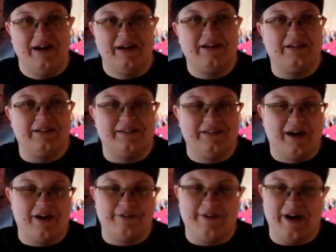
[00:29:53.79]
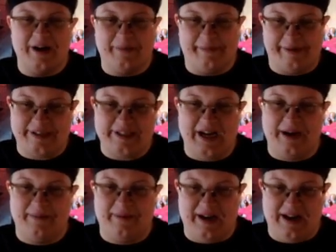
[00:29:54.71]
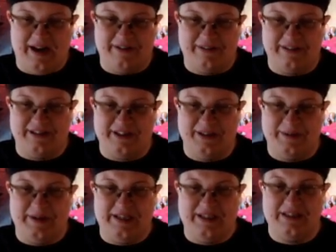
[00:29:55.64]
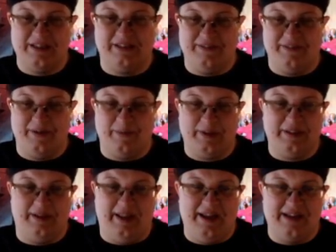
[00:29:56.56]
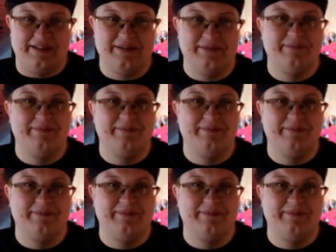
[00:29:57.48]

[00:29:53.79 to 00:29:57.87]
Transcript: our fireworks got rained out, and so we did the Living with the Land.